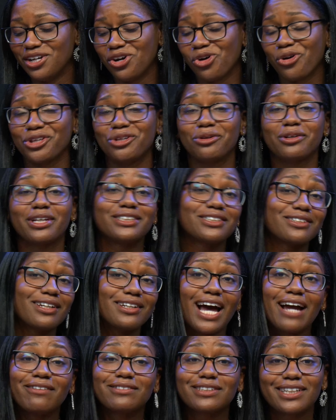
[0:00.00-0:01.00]
or you get your
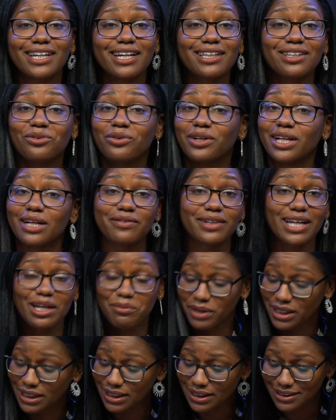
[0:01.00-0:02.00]
life together, whatever
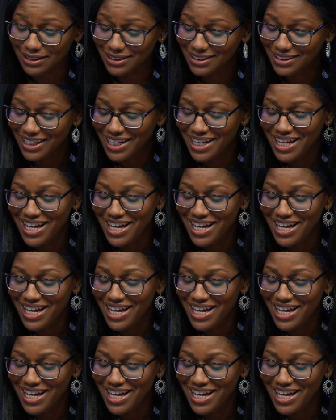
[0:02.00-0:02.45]
that means.